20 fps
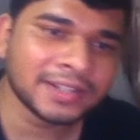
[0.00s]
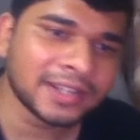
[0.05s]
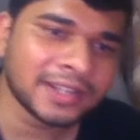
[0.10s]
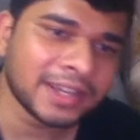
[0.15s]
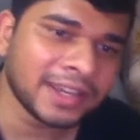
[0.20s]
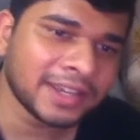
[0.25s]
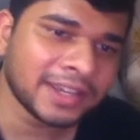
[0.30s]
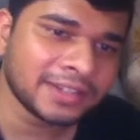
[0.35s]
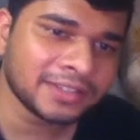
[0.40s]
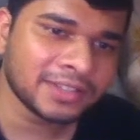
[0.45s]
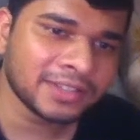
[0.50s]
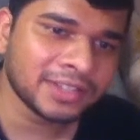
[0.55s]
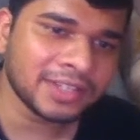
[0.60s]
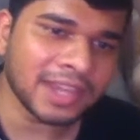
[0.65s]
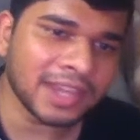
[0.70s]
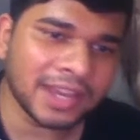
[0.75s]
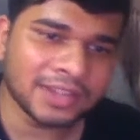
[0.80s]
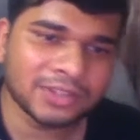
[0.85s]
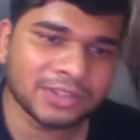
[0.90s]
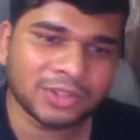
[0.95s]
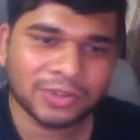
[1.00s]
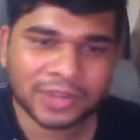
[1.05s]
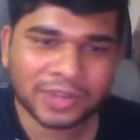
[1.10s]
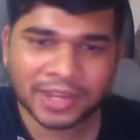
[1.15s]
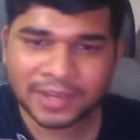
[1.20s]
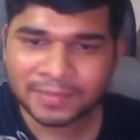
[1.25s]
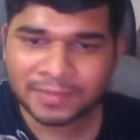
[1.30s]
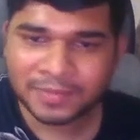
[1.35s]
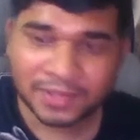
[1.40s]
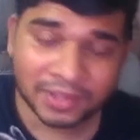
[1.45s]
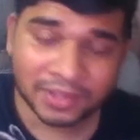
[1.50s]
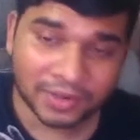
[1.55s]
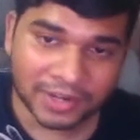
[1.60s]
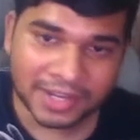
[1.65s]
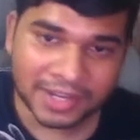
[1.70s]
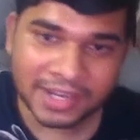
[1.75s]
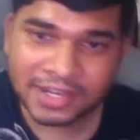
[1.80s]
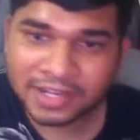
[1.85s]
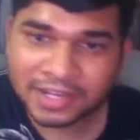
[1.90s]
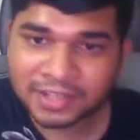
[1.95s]
And yeah, you can
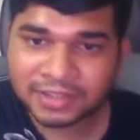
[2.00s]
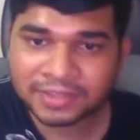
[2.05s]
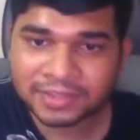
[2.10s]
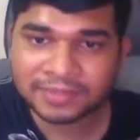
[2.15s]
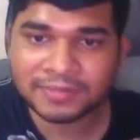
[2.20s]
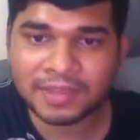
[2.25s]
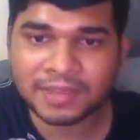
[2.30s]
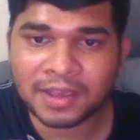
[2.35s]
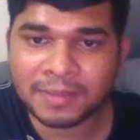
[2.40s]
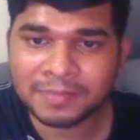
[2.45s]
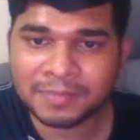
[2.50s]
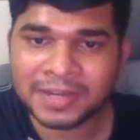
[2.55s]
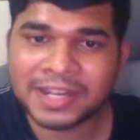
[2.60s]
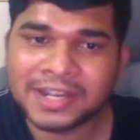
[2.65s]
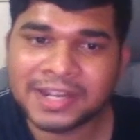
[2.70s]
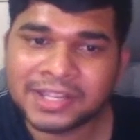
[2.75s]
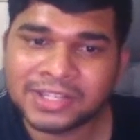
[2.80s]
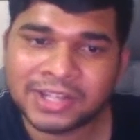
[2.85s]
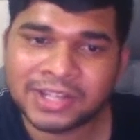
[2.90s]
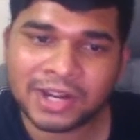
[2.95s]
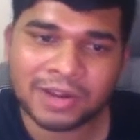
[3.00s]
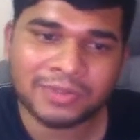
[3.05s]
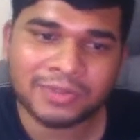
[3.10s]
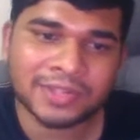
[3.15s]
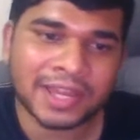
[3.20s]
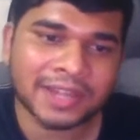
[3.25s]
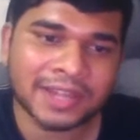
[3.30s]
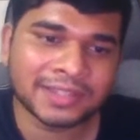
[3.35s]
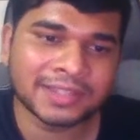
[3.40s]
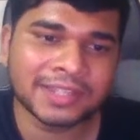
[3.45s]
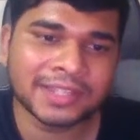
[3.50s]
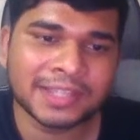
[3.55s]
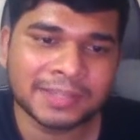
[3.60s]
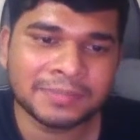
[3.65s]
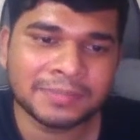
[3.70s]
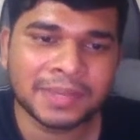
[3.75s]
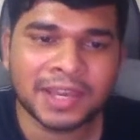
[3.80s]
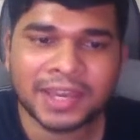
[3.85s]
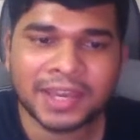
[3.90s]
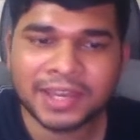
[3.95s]
create a playlist around that
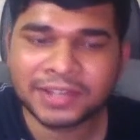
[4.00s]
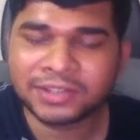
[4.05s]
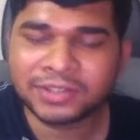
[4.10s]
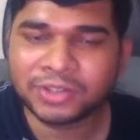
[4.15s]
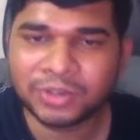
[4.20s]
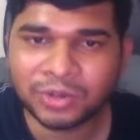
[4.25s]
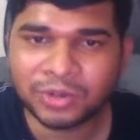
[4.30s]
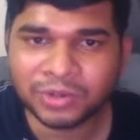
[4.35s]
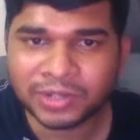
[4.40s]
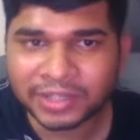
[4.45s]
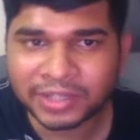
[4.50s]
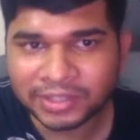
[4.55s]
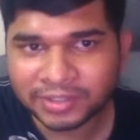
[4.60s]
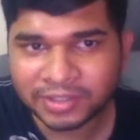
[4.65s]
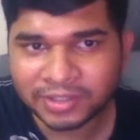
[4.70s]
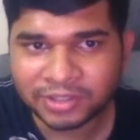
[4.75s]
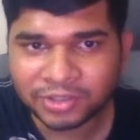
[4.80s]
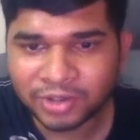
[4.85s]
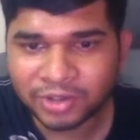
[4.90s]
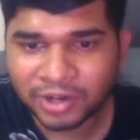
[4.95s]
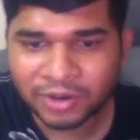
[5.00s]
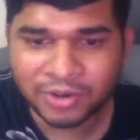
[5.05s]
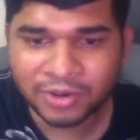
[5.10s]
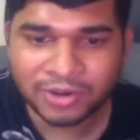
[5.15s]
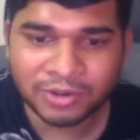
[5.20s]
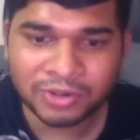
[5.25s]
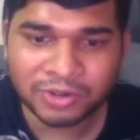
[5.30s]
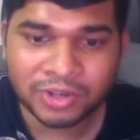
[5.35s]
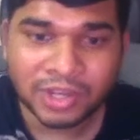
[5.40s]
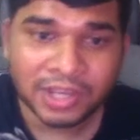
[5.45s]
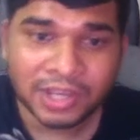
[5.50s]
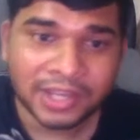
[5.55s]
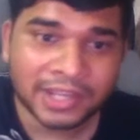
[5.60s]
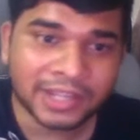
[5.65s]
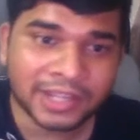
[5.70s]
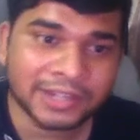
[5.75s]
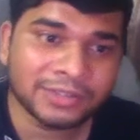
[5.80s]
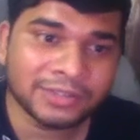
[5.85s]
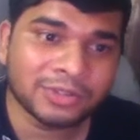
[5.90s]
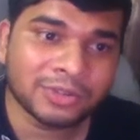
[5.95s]
theme, and you are going to
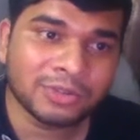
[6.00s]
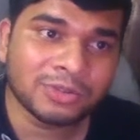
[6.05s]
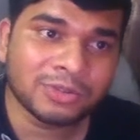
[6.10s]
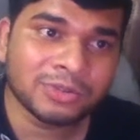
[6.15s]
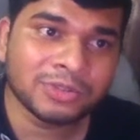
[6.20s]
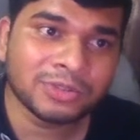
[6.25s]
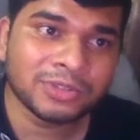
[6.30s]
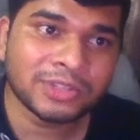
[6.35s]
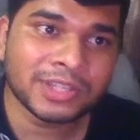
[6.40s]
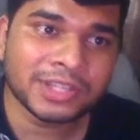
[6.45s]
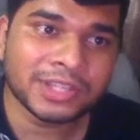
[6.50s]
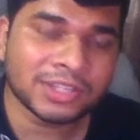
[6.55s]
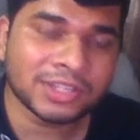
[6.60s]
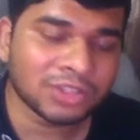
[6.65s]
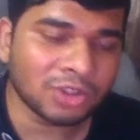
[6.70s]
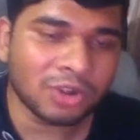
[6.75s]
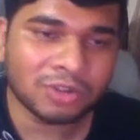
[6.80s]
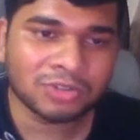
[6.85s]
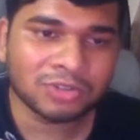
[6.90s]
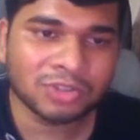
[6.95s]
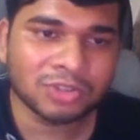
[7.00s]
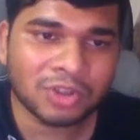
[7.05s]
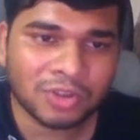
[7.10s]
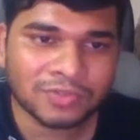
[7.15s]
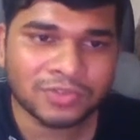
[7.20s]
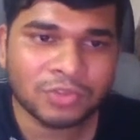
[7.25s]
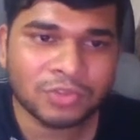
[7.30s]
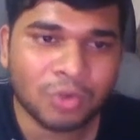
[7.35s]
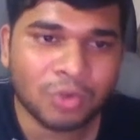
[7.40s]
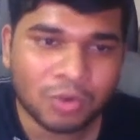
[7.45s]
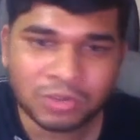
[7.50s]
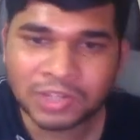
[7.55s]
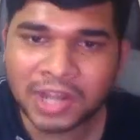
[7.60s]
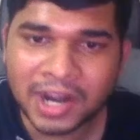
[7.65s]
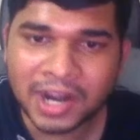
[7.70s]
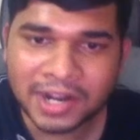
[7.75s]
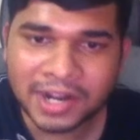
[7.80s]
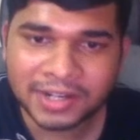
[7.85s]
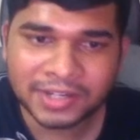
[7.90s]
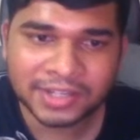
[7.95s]
include the songs of those
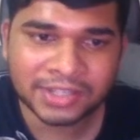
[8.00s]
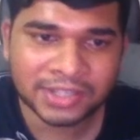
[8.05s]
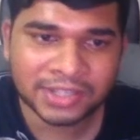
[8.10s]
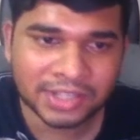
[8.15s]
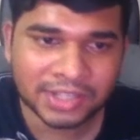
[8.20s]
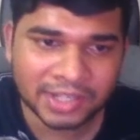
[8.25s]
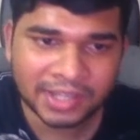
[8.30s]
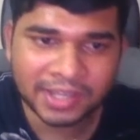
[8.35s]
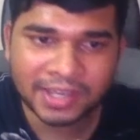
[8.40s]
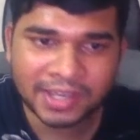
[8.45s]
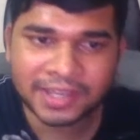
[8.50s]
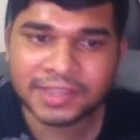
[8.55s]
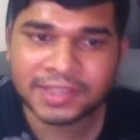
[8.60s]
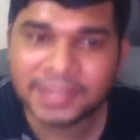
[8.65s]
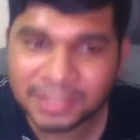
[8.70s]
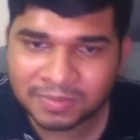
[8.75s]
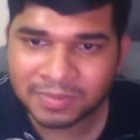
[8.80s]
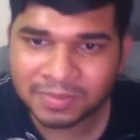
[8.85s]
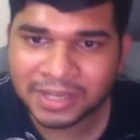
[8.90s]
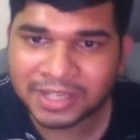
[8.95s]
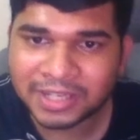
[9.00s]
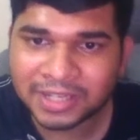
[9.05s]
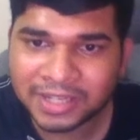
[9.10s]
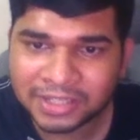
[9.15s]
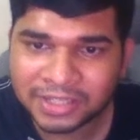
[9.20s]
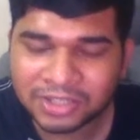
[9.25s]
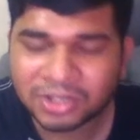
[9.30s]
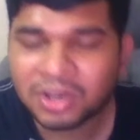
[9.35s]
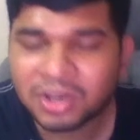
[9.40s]
artists in this playlist.